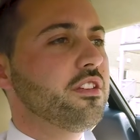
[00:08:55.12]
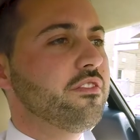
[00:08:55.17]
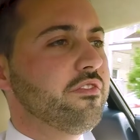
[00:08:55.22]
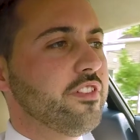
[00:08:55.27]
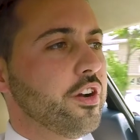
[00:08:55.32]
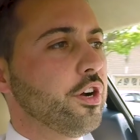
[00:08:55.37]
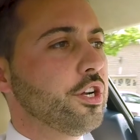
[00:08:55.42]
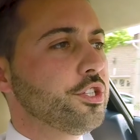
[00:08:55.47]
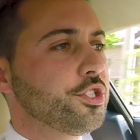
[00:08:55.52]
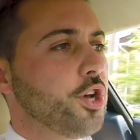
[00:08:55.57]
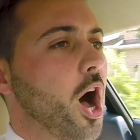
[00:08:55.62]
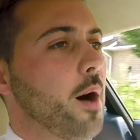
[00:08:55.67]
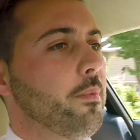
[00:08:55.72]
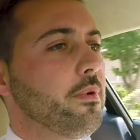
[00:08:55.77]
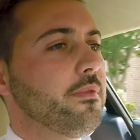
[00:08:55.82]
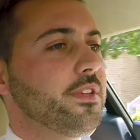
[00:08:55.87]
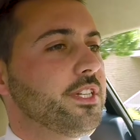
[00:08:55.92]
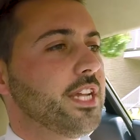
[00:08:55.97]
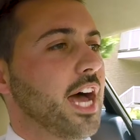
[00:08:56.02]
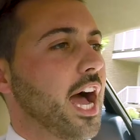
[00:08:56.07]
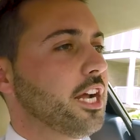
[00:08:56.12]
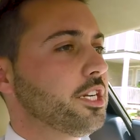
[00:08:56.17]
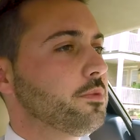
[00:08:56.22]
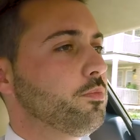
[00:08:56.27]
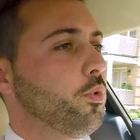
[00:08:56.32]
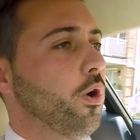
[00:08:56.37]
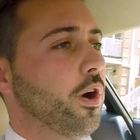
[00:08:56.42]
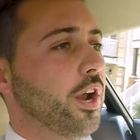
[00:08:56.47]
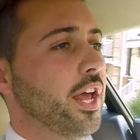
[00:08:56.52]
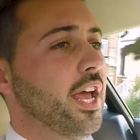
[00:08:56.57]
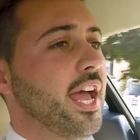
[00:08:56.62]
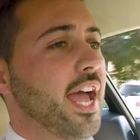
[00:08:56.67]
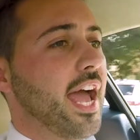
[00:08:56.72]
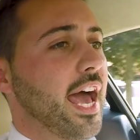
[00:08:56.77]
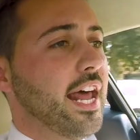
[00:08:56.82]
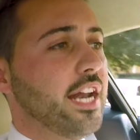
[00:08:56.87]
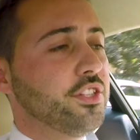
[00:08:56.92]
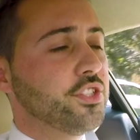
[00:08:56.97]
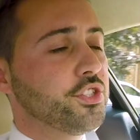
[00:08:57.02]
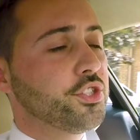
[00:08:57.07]
at the very top of the dashboard,
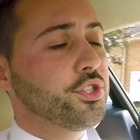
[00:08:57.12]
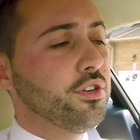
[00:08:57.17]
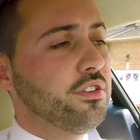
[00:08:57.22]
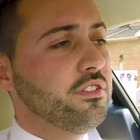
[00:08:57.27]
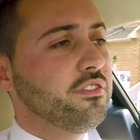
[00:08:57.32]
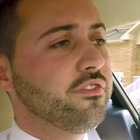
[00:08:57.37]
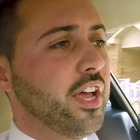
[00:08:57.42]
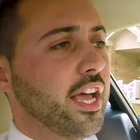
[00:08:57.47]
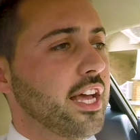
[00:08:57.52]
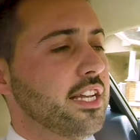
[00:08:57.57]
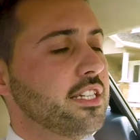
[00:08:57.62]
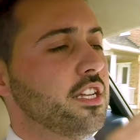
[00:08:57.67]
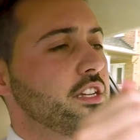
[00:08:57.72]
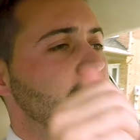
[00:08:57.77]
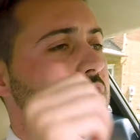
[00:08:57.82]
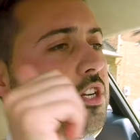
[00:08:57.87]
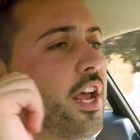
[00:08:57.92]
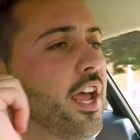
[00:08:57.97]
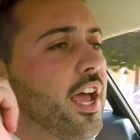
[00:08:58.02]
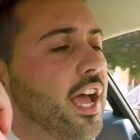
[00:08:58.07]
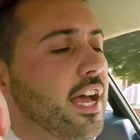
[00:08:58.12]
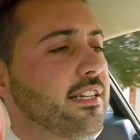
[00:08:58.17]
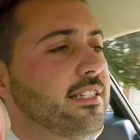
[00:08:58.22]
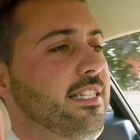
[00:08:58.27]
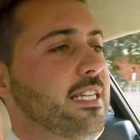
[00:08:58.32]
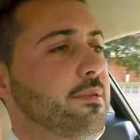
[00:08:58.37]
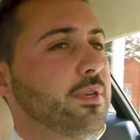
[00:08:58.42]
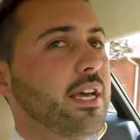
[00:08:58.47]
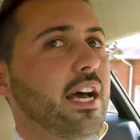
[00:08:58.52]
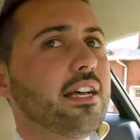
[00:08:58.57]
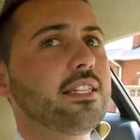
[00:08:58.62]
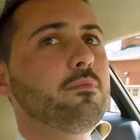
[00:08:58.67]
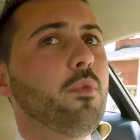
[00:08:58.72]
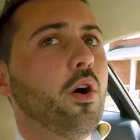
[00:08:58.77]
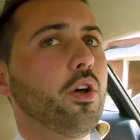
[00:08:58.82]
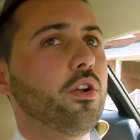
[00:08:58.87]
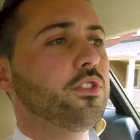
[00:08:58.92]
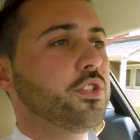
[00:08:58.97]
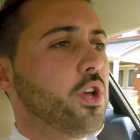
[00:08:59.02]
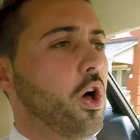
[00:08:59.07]
and in certain Vantage and DBS
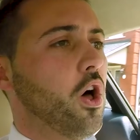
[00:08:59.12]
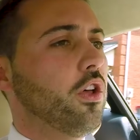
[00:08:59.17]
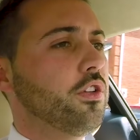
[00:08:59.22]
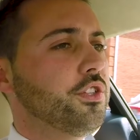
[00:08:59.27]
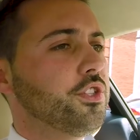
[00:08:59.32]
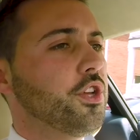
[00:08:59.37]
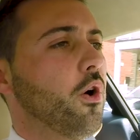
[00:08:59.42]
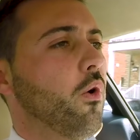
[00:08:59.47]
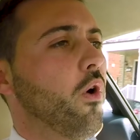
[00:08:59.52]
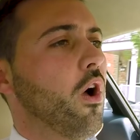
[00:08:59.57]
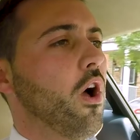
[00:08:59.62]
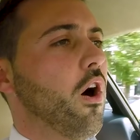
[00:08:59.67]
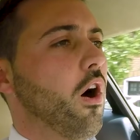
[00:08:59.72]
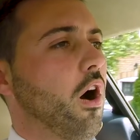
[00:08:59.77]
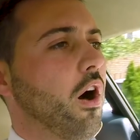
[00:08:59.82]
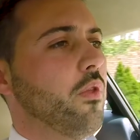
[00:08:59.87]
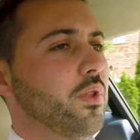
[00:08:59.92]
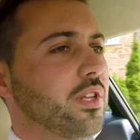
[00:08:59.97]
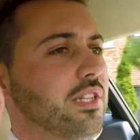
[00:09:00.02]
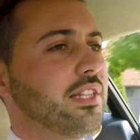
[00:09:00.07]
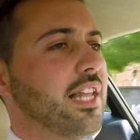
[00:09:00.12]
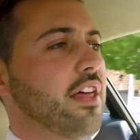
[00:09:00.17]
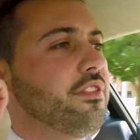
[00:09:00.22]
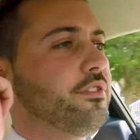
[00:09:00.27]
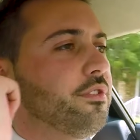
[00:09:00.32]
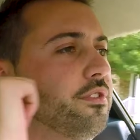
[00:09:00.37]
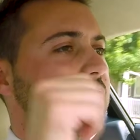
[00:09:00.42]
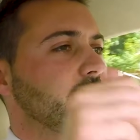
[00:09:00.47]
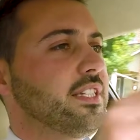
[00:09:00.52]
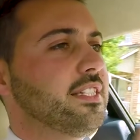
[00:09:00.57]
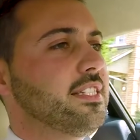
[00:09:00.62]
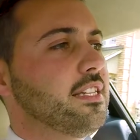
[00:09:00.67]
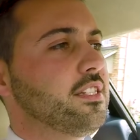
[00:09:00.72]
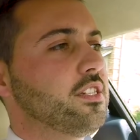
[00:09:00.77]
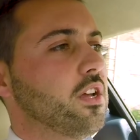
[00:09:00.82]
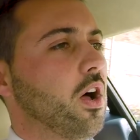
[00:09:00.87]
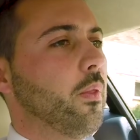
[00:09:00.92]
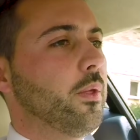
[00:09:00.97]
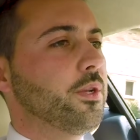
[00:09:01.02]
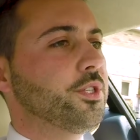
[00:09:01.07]
models also on the leather that
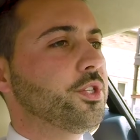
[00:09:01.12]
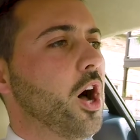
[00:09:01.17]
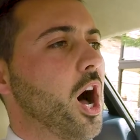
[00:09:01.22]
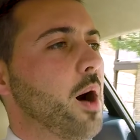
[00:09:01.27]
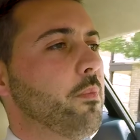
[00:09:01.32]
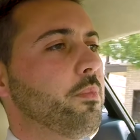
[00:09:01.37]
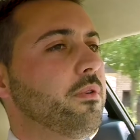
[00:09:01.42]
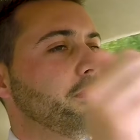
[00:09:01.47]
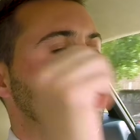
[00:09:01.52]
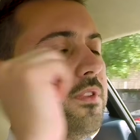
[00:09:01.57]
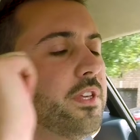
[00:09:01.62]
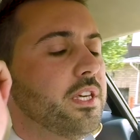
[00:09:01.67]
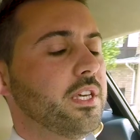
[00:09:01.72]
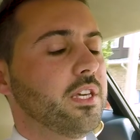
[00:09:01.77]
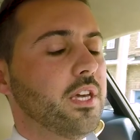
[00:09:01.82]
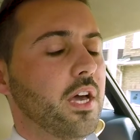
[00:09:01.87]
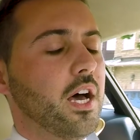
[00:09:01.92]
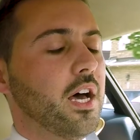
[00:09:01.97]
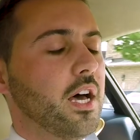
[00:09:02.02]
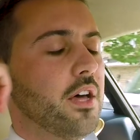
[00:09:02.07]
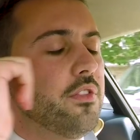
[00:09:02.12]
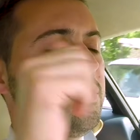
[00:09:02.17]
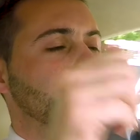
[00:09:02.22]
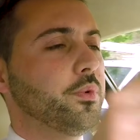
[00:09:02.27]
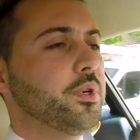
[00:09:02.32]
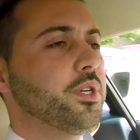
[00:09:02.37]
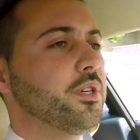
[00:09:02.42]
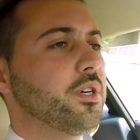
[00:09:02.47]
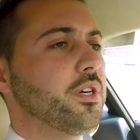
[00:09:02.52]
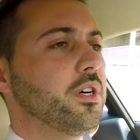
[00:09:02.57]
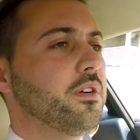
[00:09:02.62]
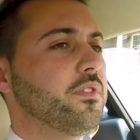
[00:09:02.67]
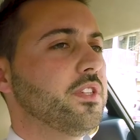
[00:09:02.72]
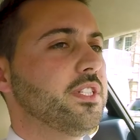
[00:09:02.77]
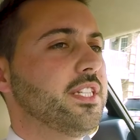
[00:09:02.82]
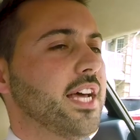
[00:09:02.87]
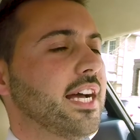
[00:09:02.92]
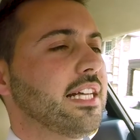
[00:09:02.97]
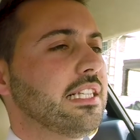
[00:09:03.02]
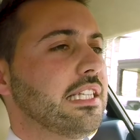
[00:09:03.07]
sits on the top of the rear of the
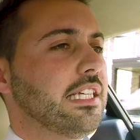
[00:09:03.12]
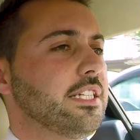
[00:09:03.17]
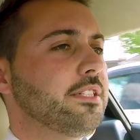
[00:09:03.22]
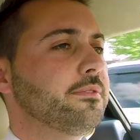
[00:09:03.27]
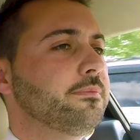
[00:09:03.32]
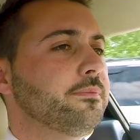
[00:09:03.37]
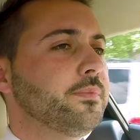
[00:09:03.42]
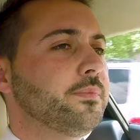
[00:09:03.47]
deck lid.